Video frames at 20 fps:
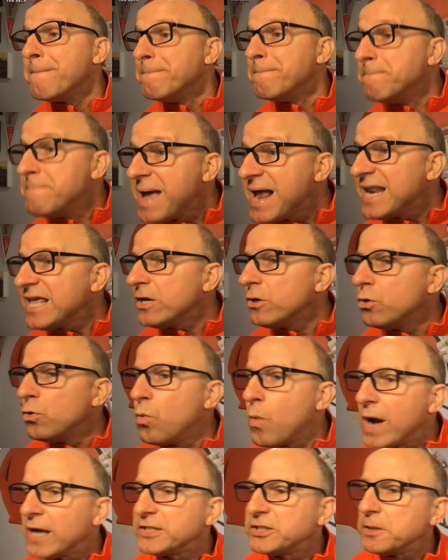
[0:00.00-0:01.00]
many who
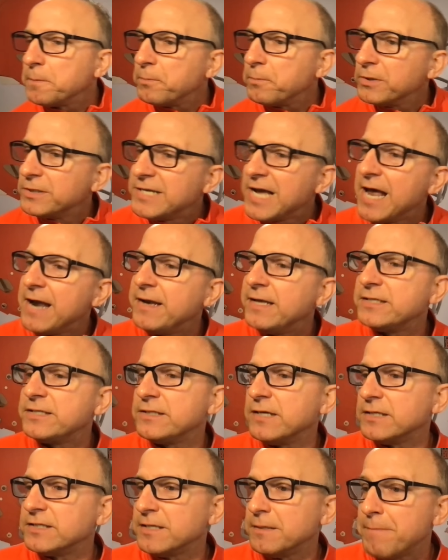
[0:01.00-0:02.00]
want to pretend this
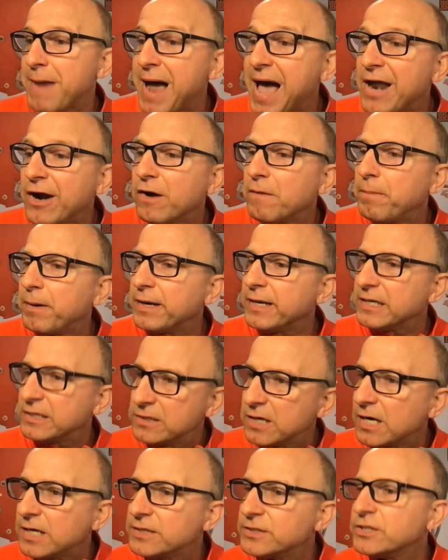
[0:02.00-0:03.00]
doesn't matter, but it
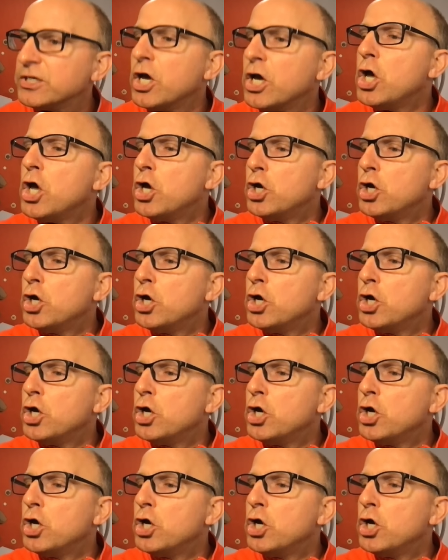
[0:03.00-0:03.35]
does.